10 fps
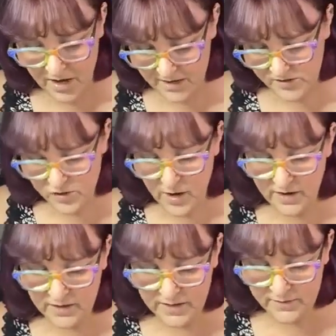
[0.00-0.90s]
okay, so
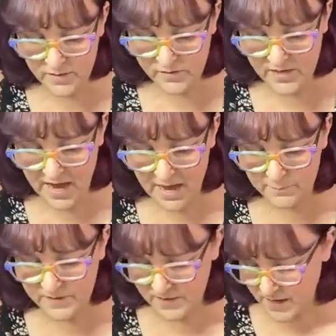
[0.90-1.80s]
I cleaned those
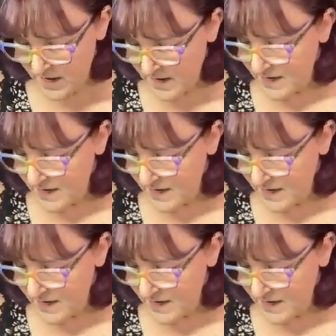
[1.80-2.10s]
caps.